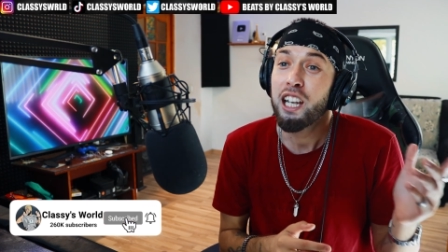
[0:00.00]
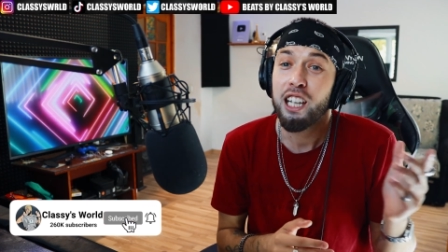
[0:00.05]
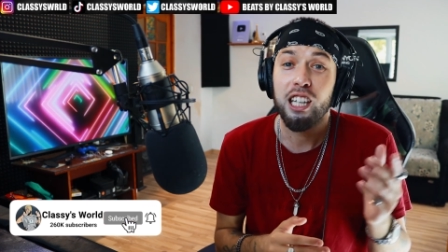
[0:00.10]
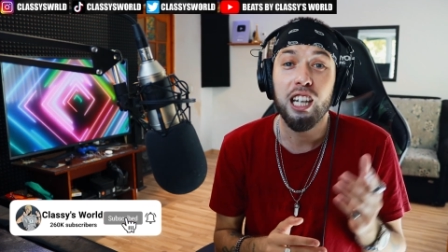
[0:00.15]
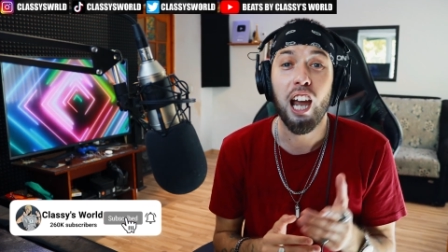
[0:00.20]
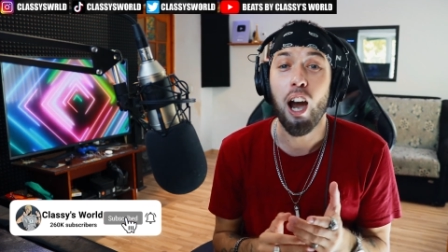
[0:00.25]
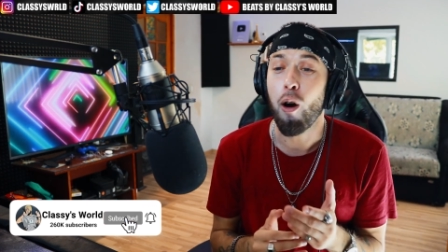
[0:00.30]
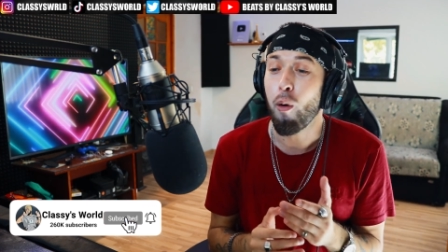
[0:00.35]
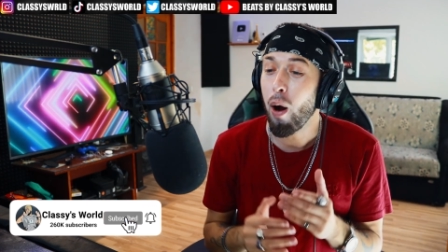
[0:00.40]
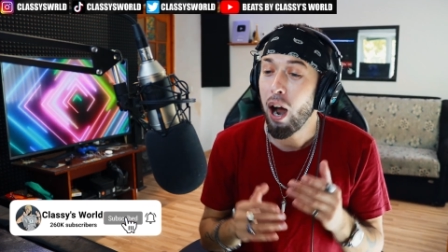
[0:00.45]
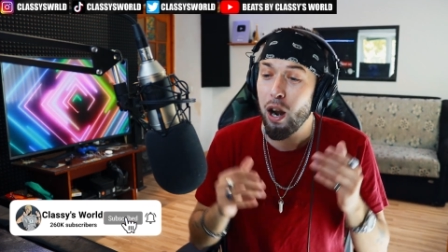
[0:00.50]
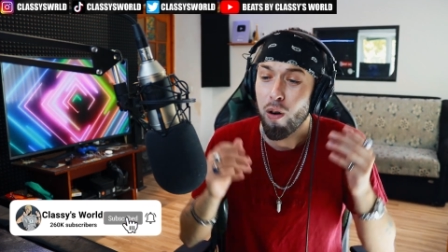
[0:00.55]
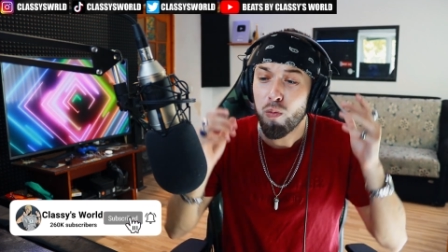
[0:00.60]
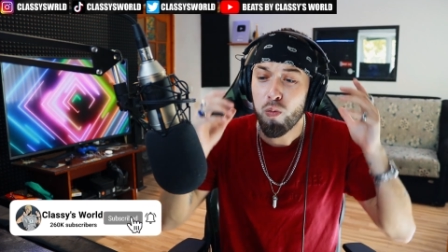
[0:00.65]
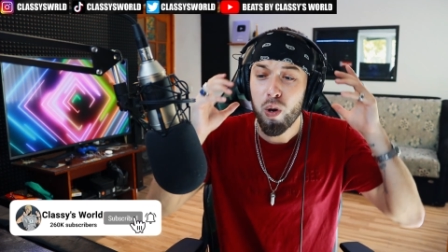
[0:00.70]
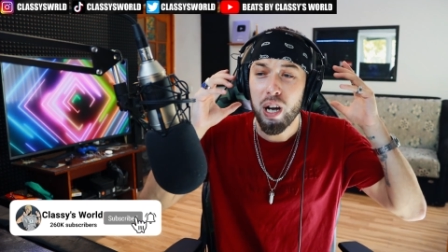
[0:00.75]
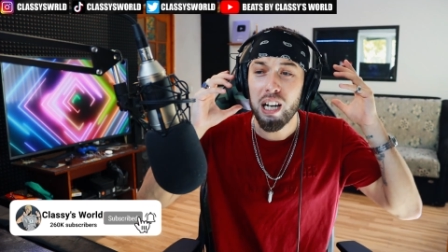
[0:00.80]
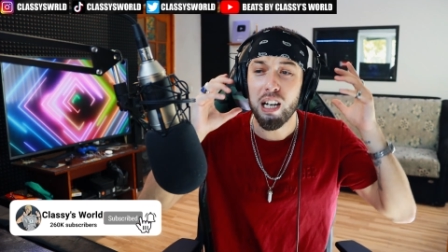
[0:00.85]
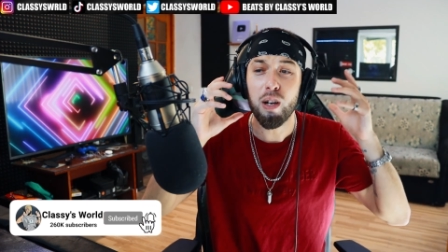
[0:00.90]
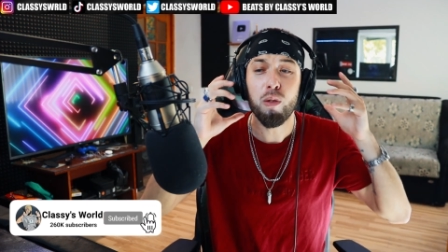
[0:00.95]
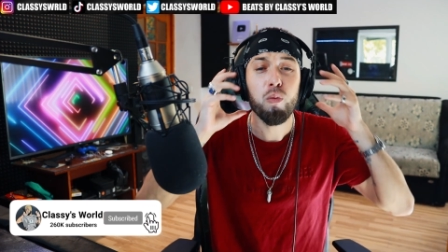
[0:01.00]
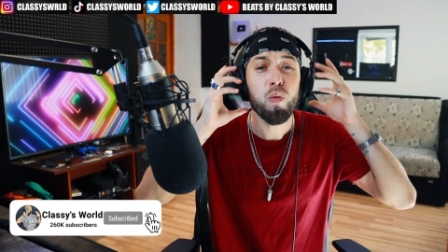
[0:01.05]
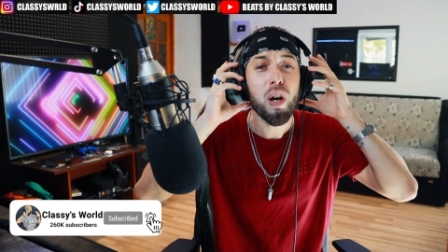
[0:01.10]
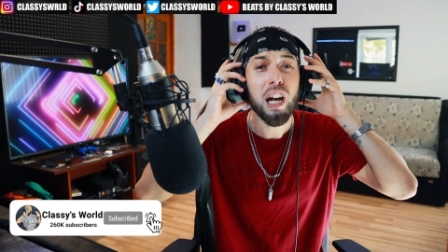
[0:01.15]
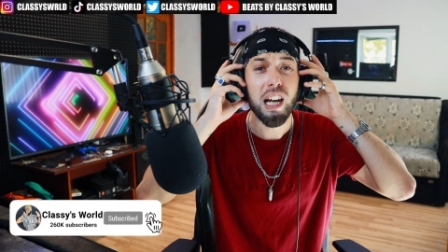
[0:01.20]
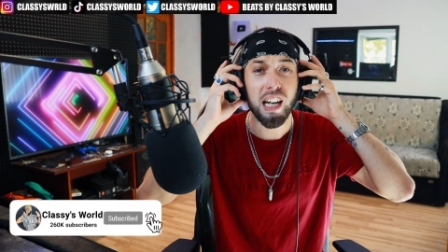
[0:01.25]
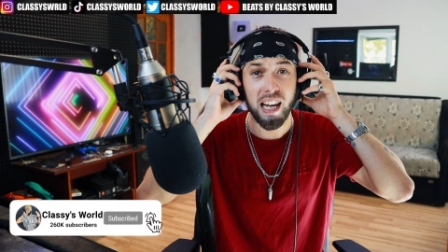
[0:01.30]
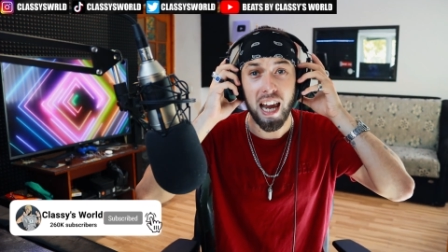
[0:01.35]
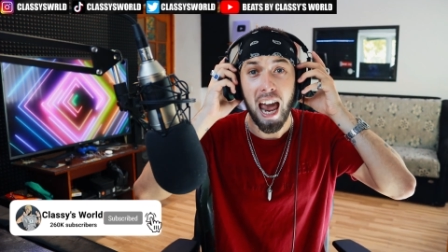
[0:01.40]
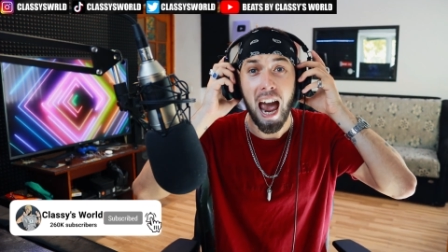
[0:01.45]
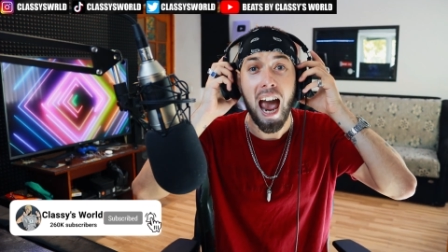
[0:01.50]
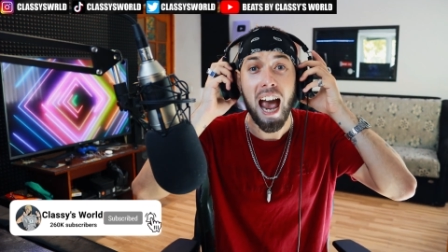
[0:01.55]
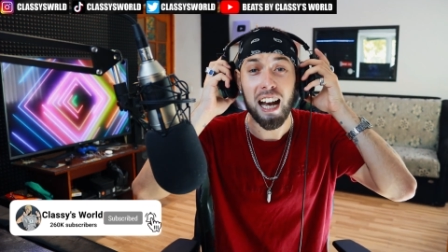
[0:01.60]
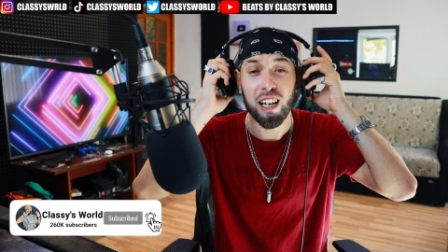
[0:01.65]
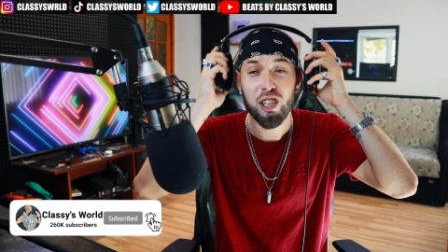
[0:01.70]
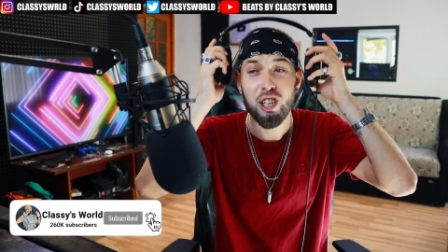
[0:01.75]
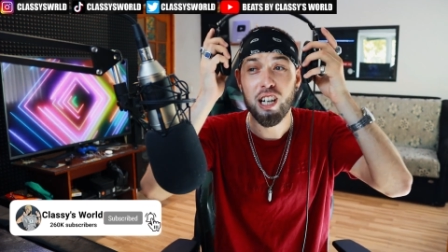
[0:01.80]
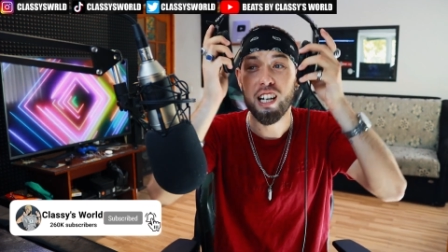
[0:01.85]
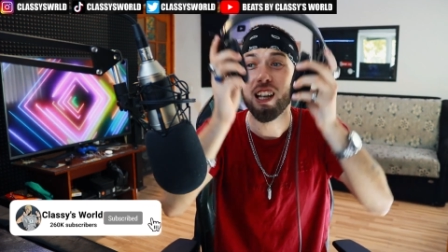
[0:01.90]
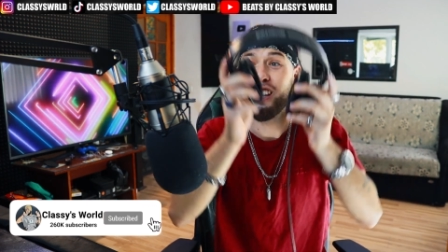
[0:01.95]
Yo, I really, really
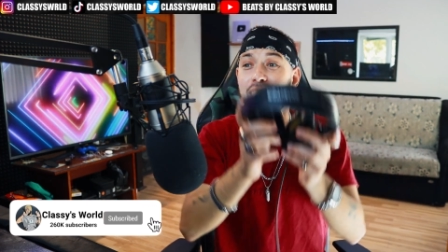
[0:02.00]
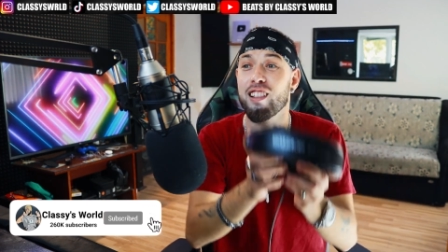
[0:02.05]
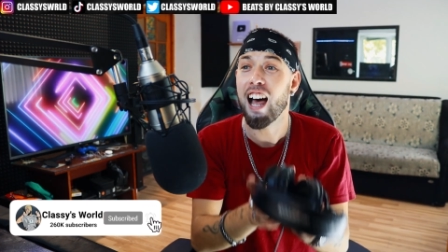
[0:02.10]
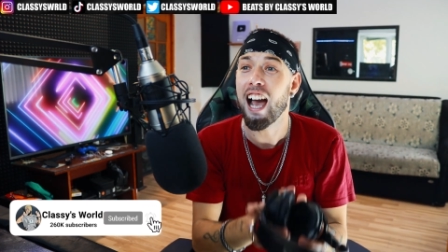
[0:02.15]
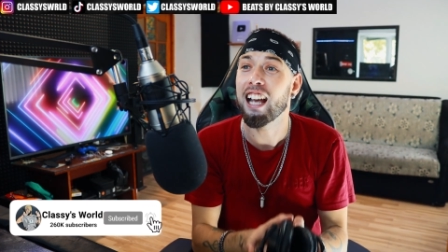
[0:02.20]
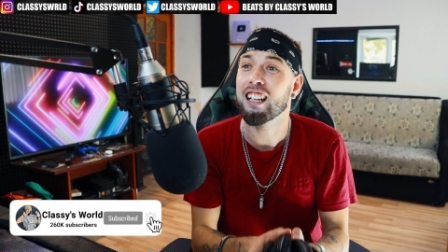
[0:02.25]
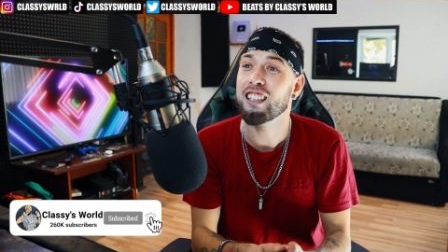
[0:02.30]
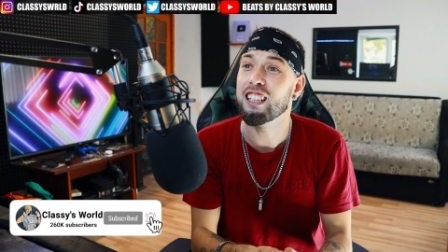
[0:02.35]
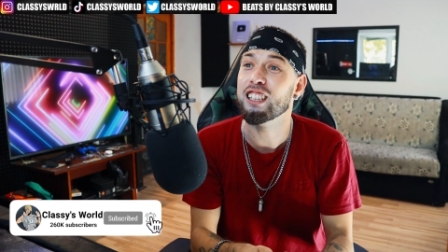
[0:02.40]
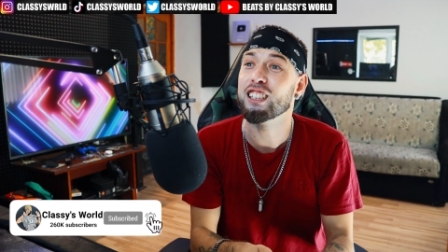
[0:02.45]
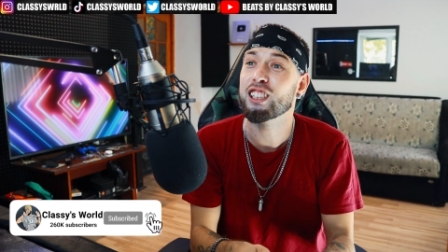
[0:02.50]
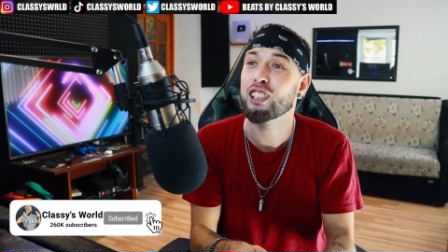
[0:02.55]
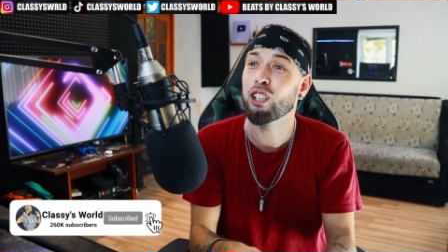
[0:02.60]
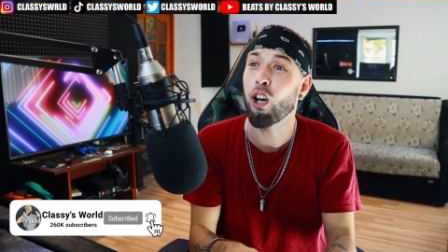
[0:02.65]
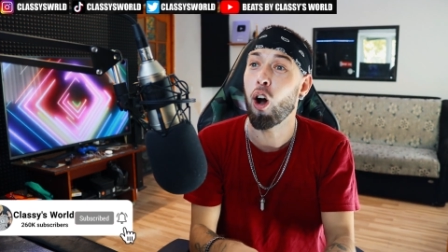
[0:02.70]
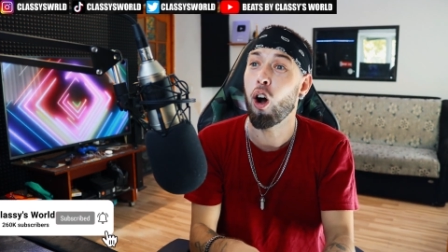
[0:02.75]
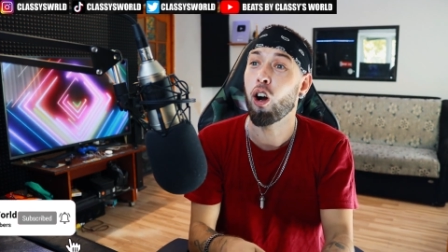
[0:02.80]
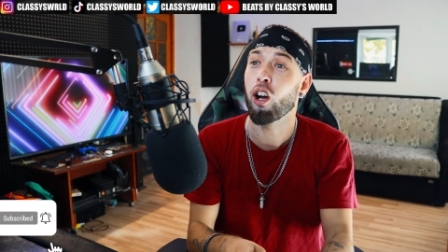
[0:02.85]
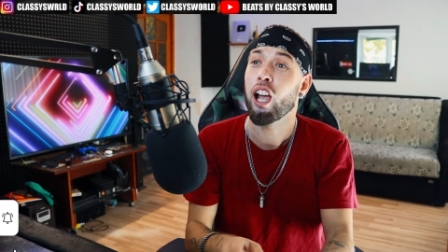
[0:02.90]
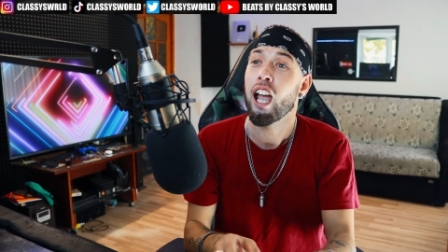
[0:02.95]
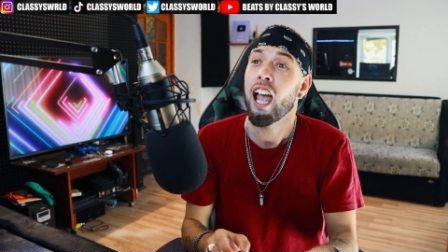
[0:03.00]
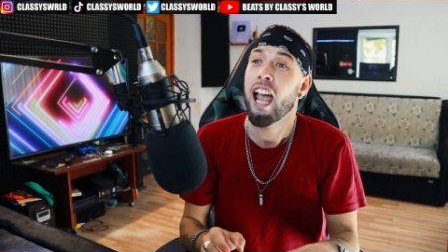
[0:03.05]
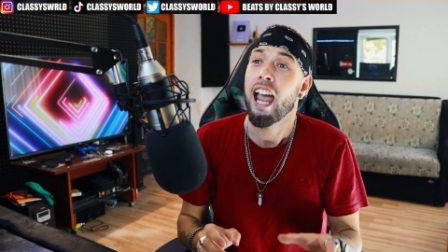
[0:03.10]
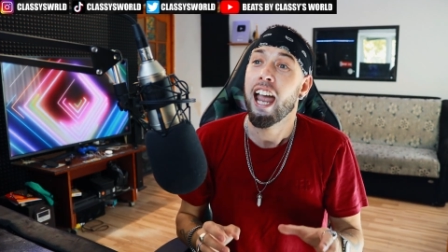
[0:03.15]
actually like this song.